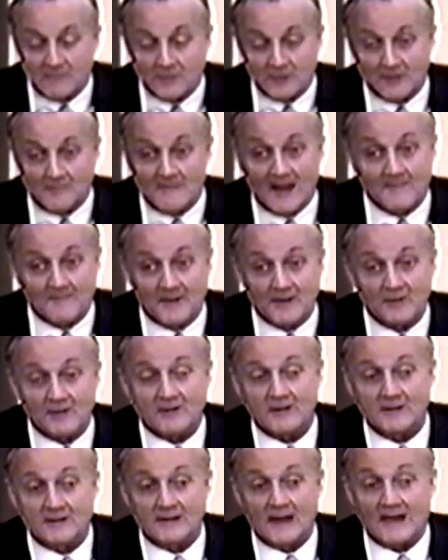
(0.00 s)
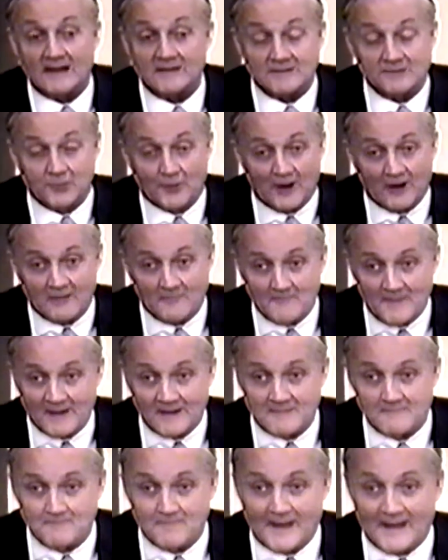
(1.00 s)
you may be looking at 12
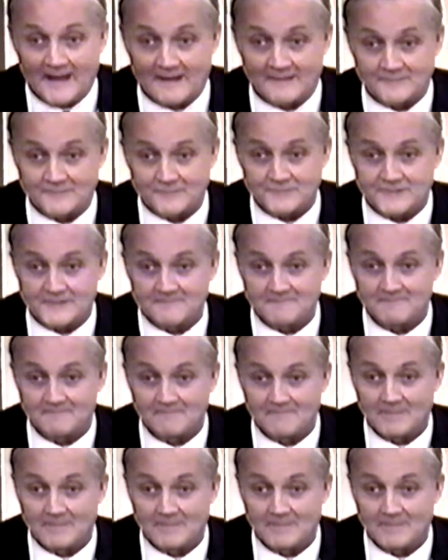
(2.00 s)
million pounds.